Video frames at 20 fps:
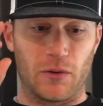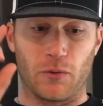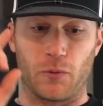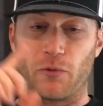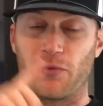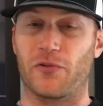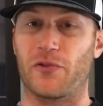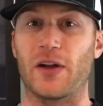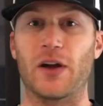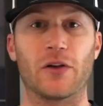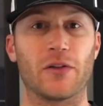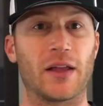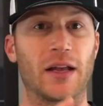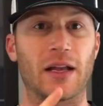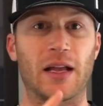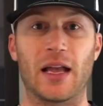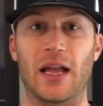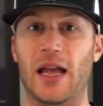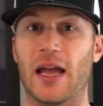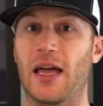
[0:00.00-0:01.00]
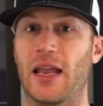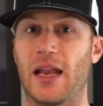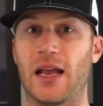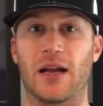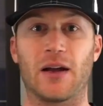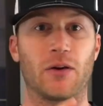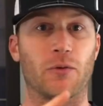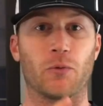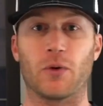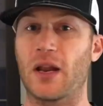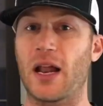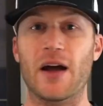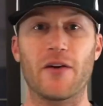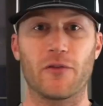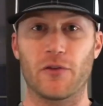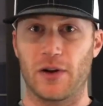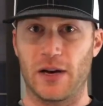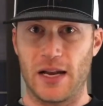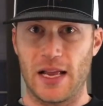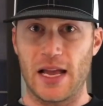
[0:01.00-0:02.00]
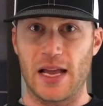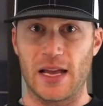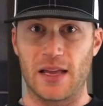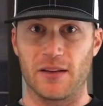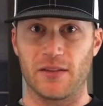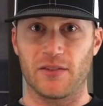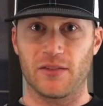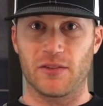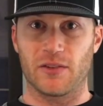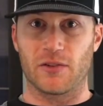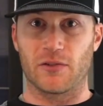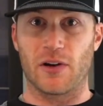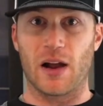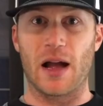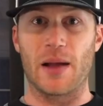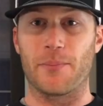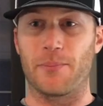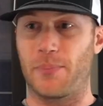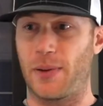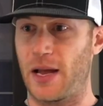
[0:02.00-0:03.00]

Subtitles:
fielding, hitting, whatever it is, right?